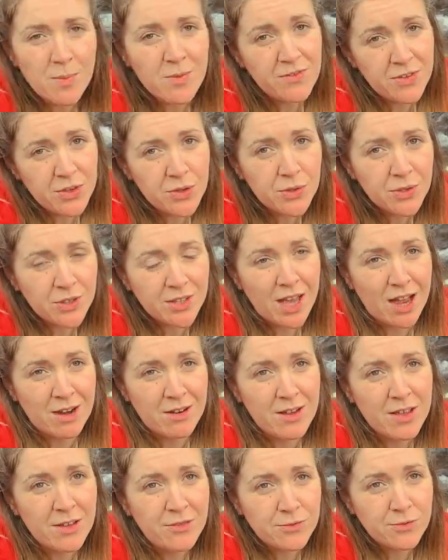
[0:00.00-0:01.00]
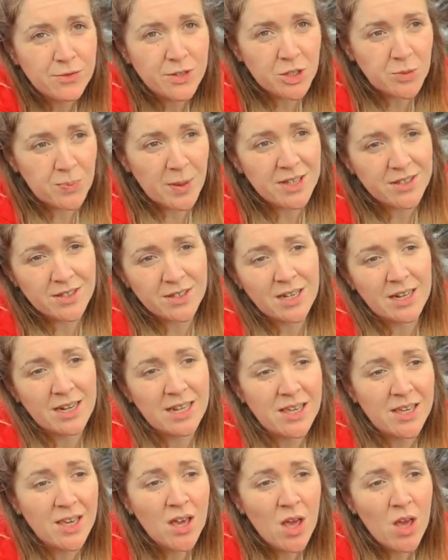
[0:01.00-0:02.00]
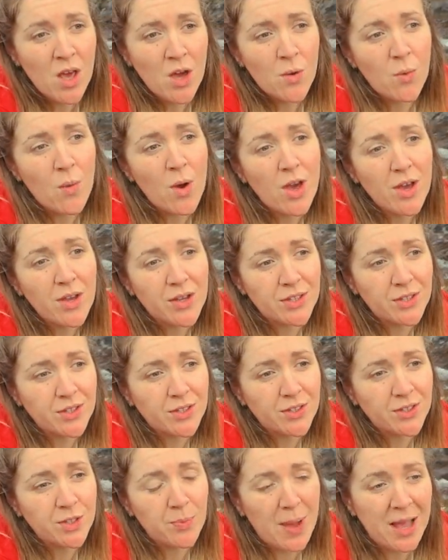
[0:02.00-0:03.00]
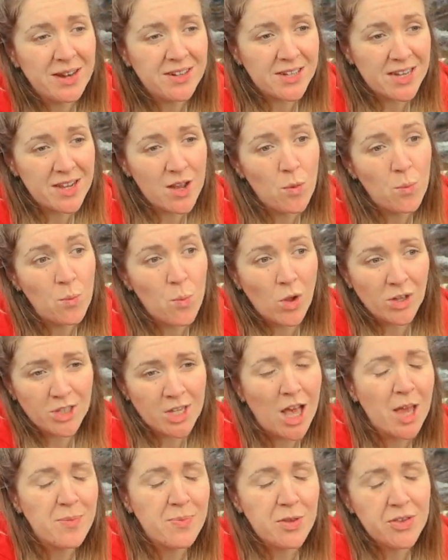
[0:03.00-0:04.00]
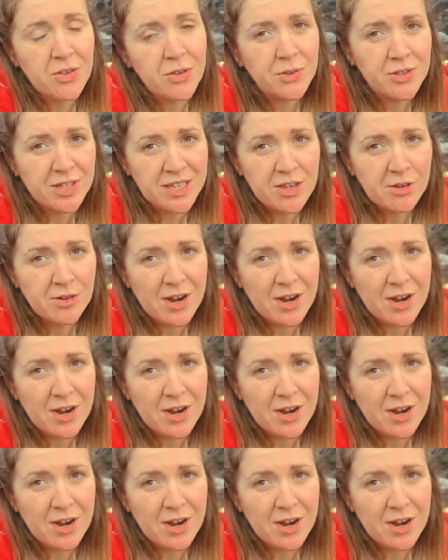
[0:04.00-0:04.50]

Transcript: of use tariff, which basically works depending on what time you're using your